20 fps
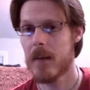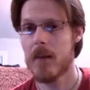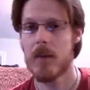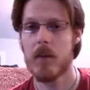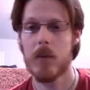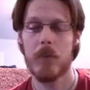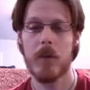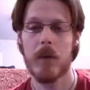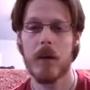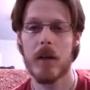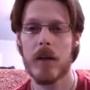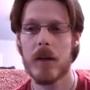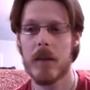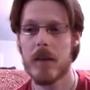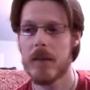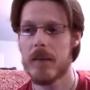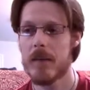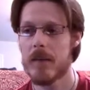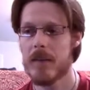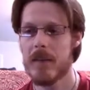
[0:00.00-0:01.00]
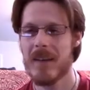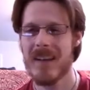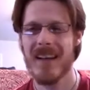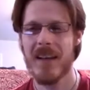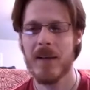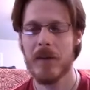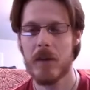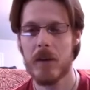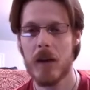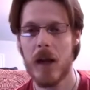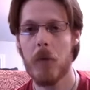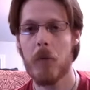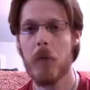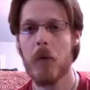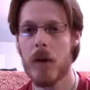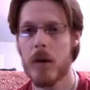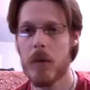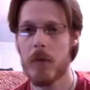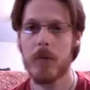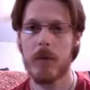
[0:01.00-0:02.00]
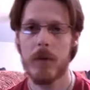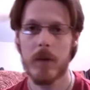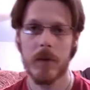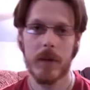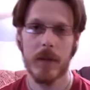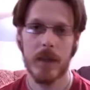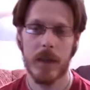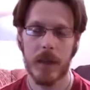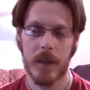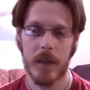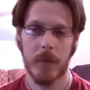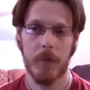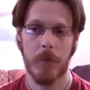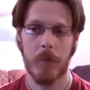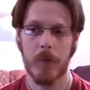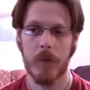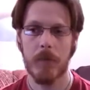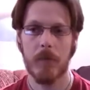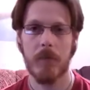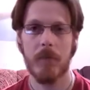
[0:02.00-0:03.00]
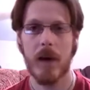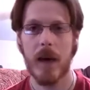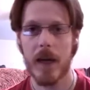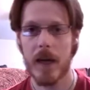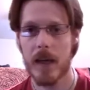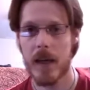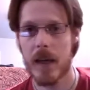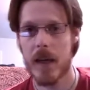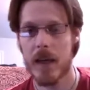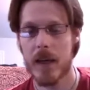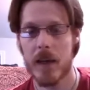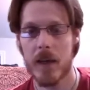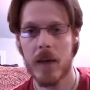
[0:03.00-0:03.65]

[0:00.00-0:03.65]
lengthier, but and I want to really get more